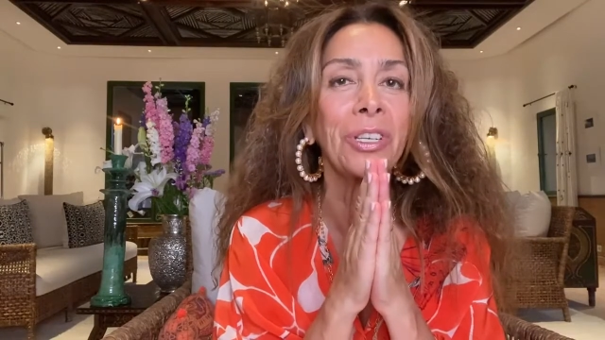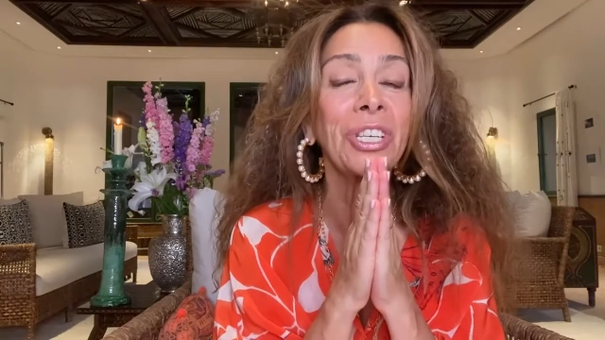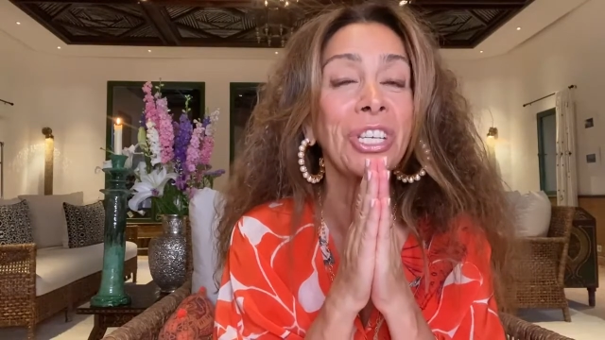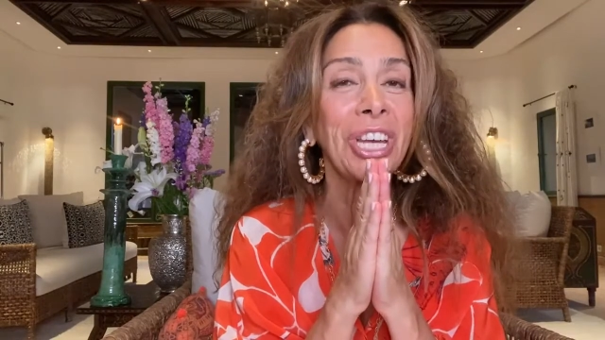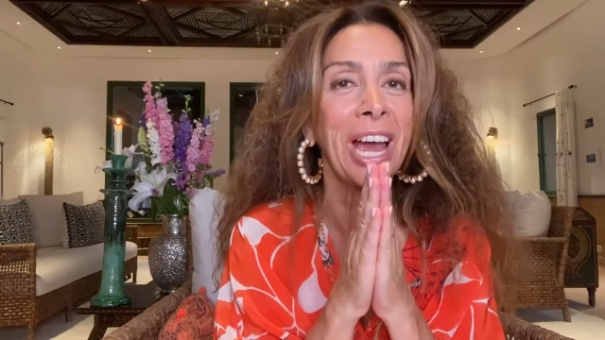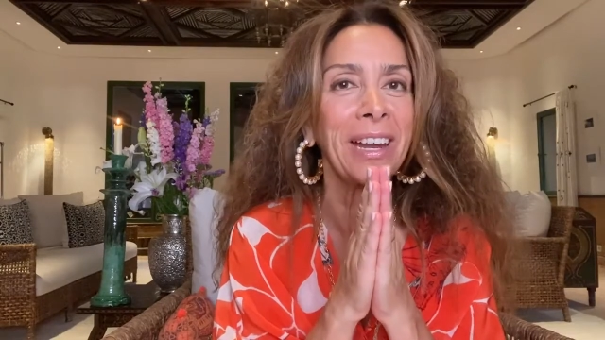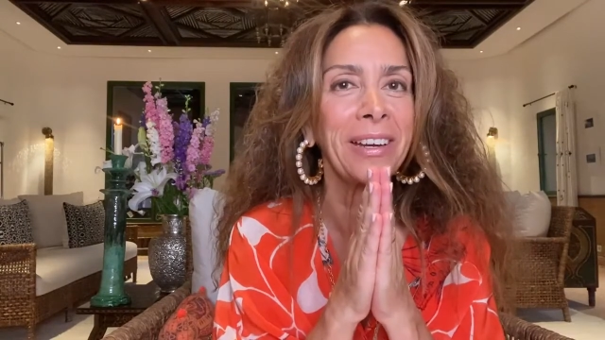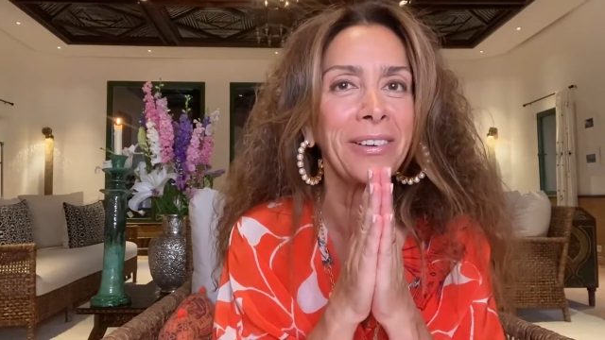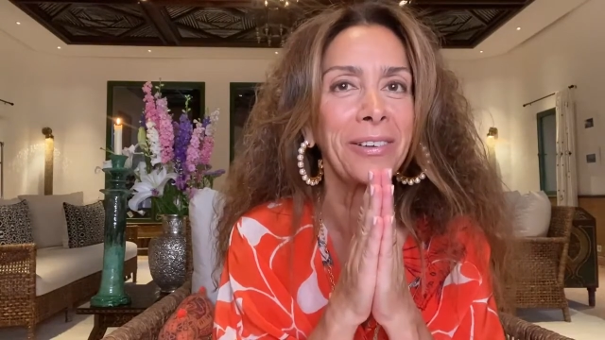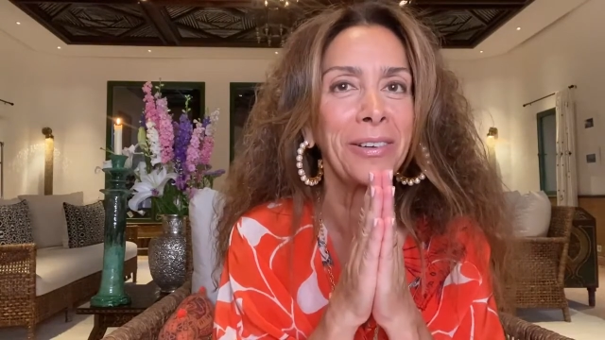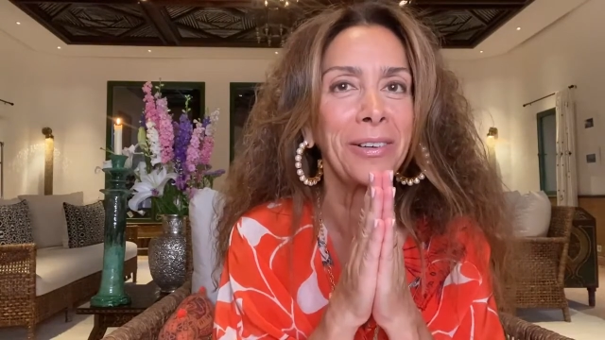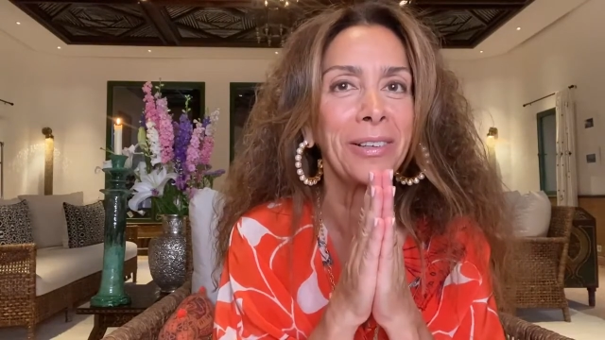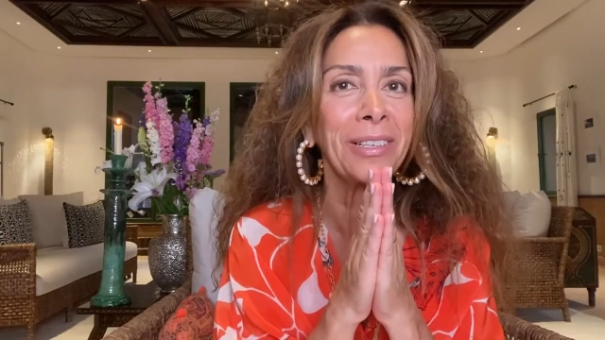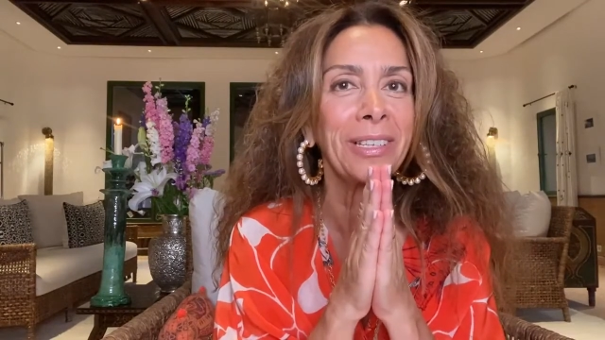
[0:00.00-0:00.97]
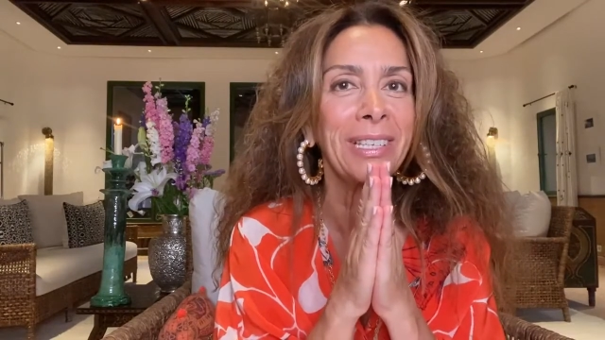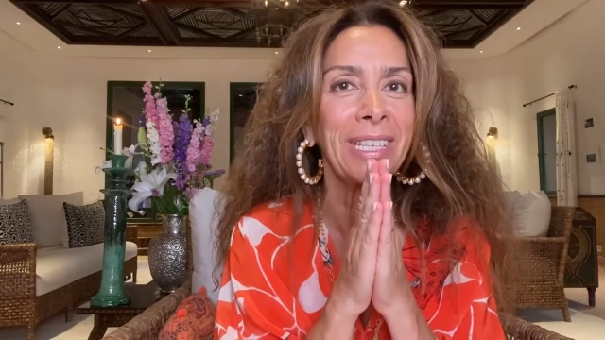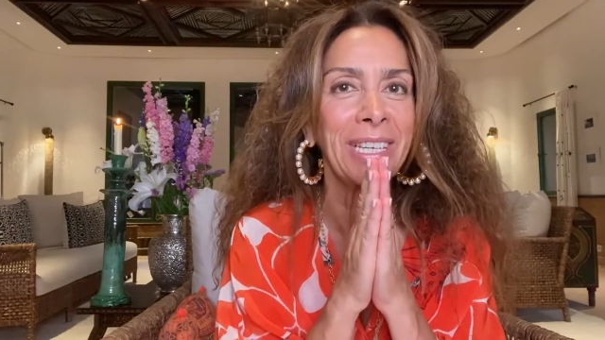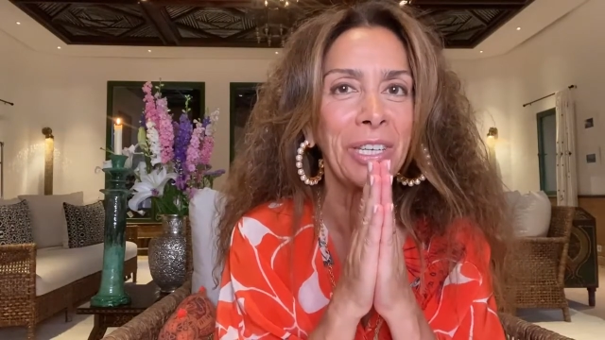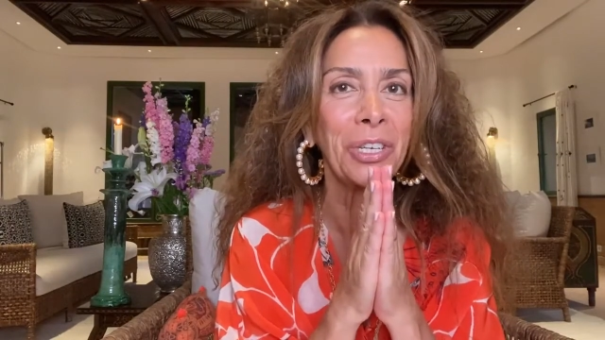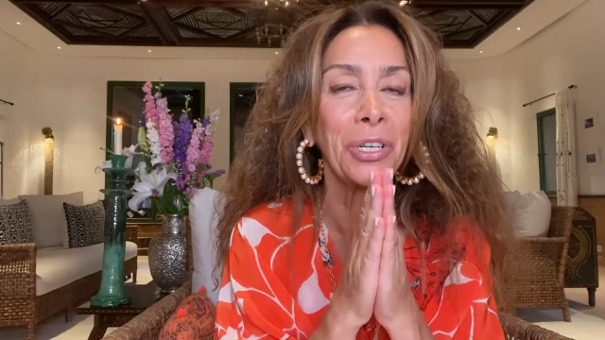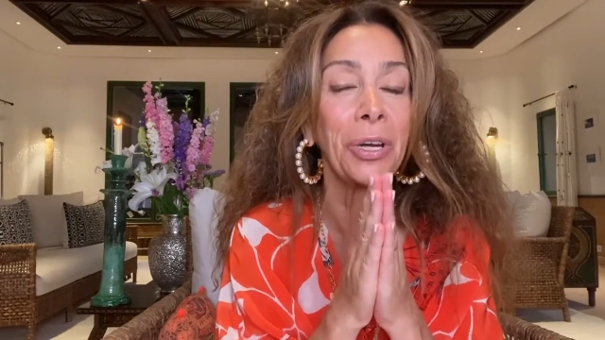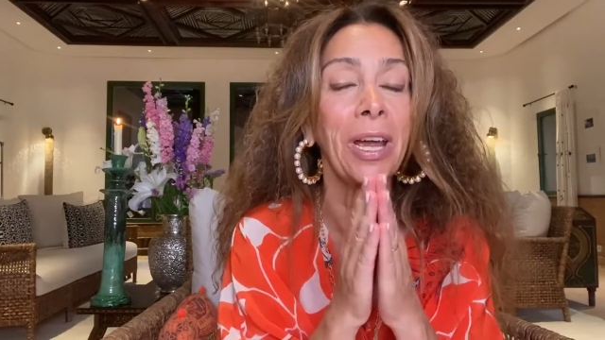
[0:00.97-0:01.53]
channel,
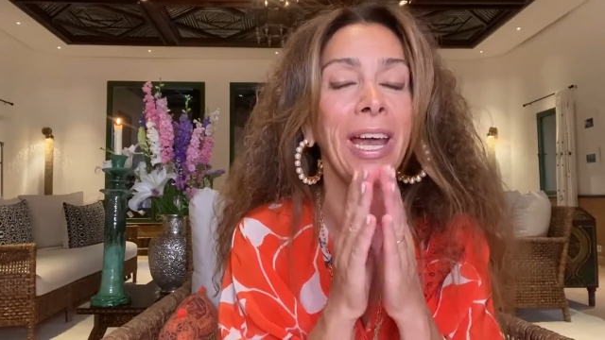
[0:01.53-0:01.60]
teacher,